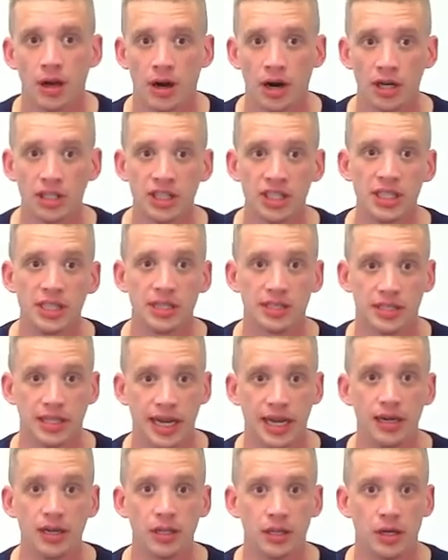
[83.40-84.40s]
ARGEE is
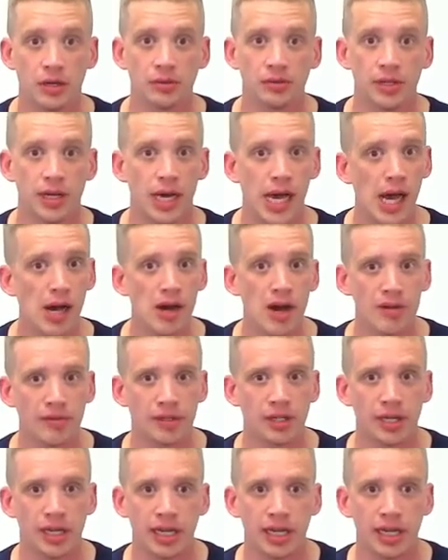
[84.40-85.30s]
standalone, however,